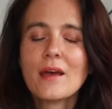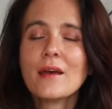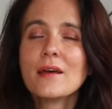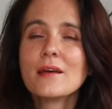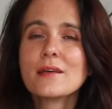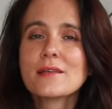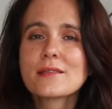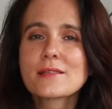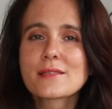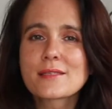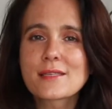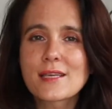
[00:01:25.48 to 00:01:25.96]

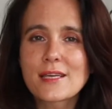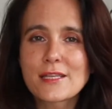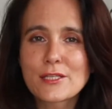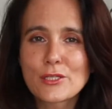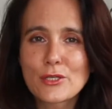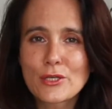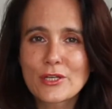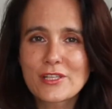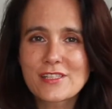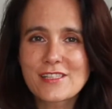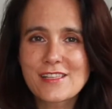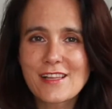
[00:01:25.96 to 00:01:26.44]
Stay
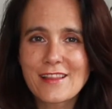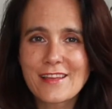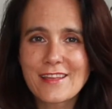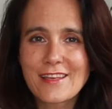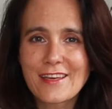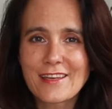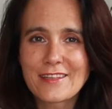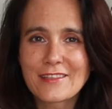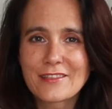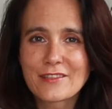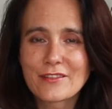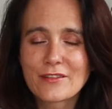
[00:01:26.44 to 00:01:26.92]
tuned until the
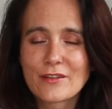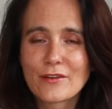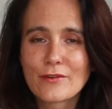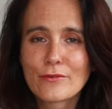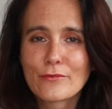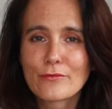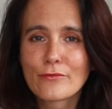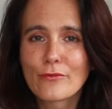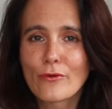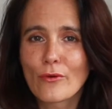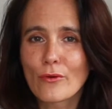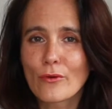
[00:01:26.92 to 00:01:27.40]
end
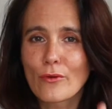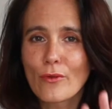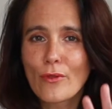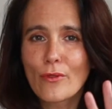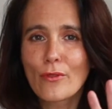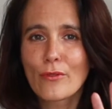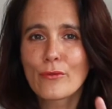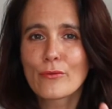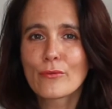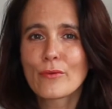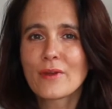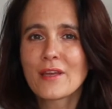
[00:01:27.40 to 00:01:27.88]
for
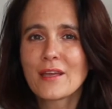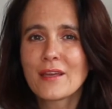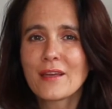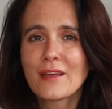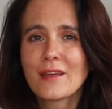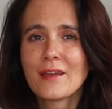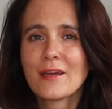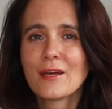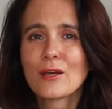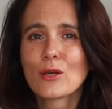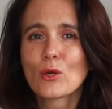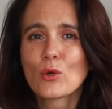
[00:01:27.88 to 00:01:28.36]
3
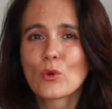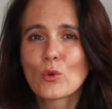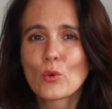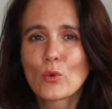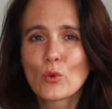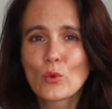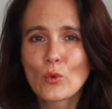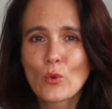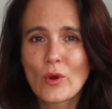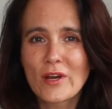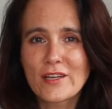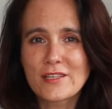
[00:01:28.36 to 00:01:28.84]

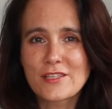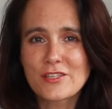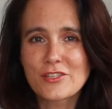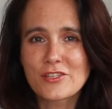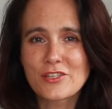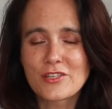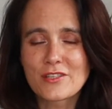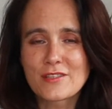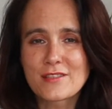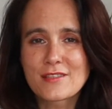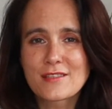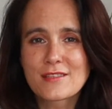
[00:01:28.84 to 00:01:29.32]

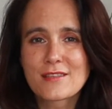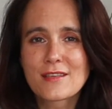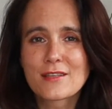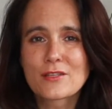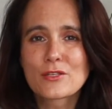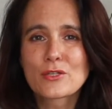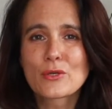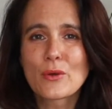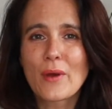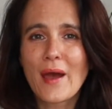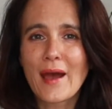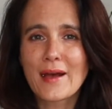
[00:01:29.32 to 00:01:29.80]
questions
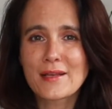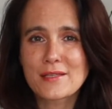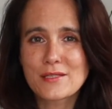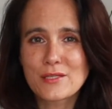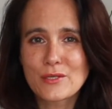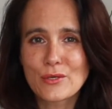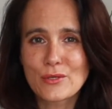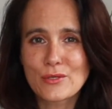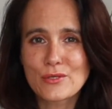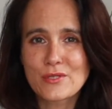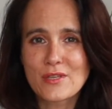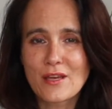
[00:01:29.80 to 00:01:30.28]
to ask
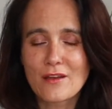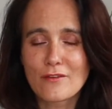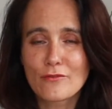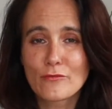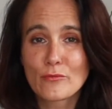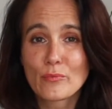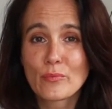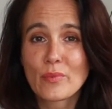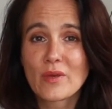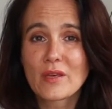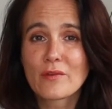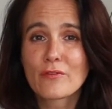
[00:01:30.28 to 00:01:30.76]
yourself
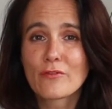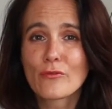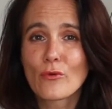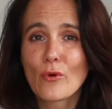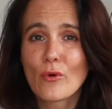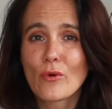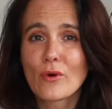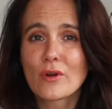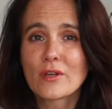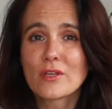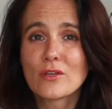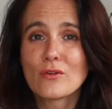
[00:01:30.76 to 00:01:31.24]

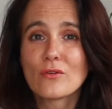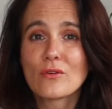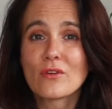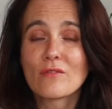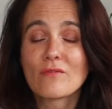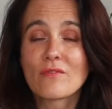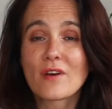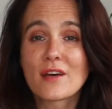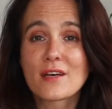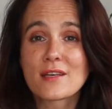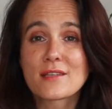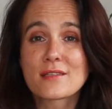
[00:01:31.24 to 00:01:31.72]
before you
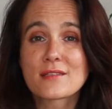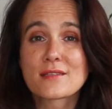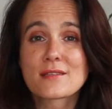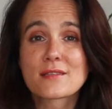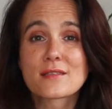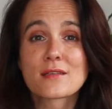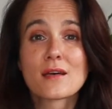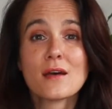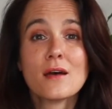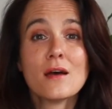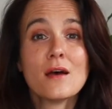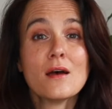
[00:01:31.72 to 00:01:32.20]
invest
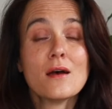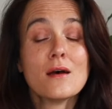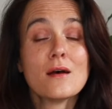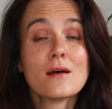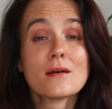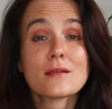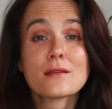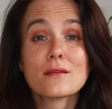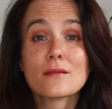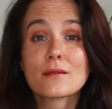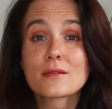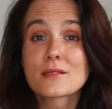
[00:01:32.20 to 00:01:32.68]

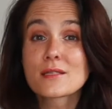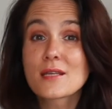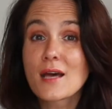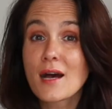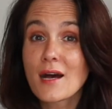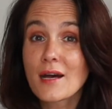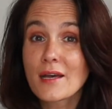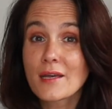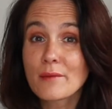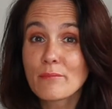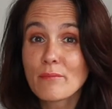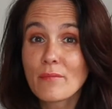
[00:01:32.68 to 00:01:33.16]

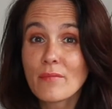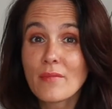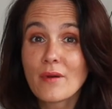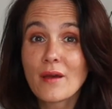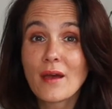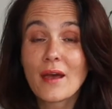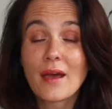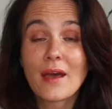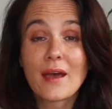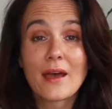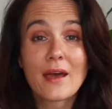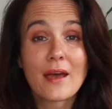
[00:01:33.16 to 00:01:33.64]
time,
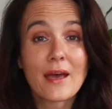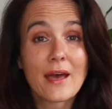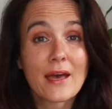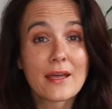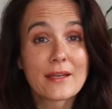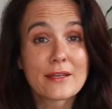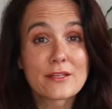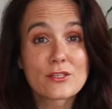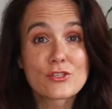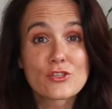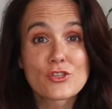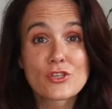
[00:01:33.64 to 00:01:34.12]

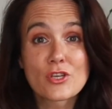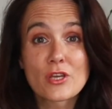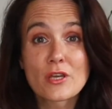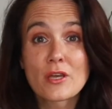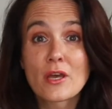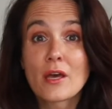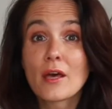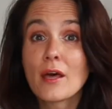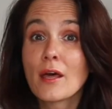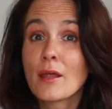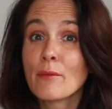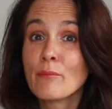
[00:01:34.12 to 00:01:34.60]

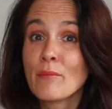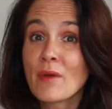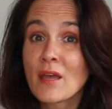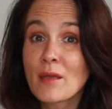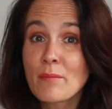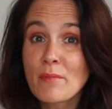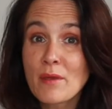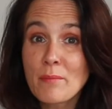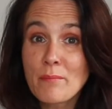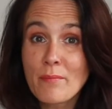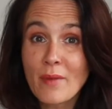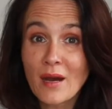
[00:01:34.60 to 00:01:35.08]
energy, and
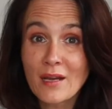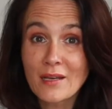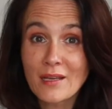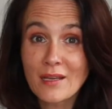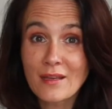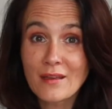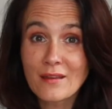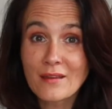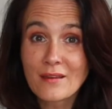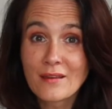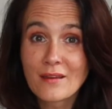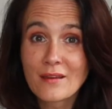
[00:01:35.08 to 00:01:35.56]
maybe
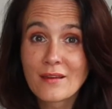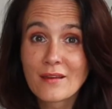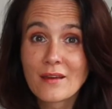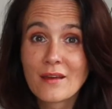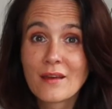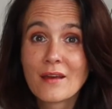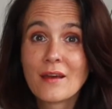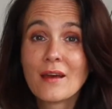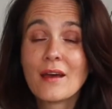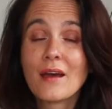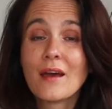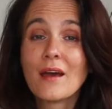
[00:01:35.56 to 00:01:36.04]
money
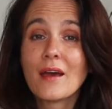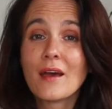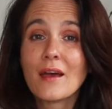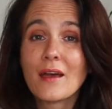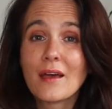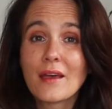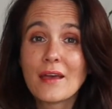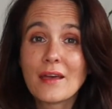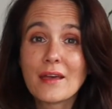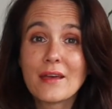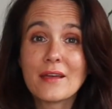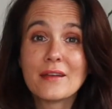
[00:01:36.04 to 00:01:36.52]

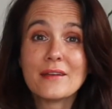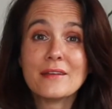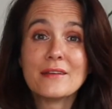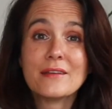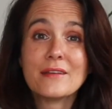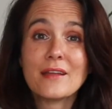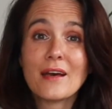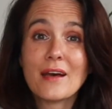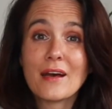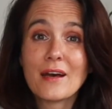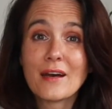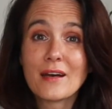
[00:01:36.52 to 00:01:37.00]
in
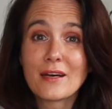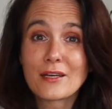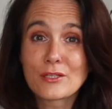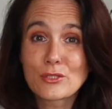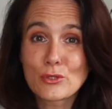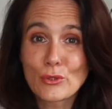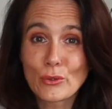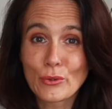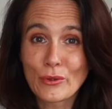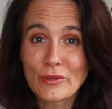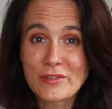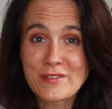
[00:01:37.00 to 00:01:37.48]
a
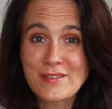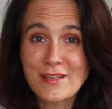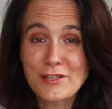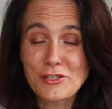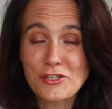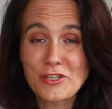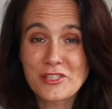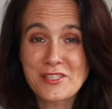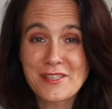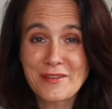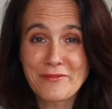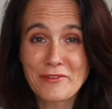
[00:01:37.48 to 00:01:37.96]
tool such
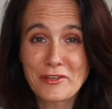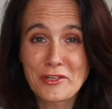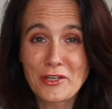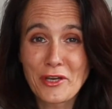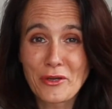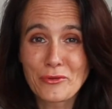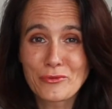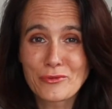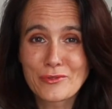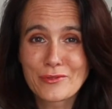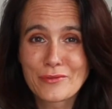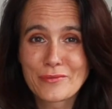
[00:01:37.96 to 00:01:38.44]
as
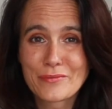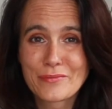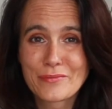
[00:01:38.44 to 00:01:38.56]
Evernote.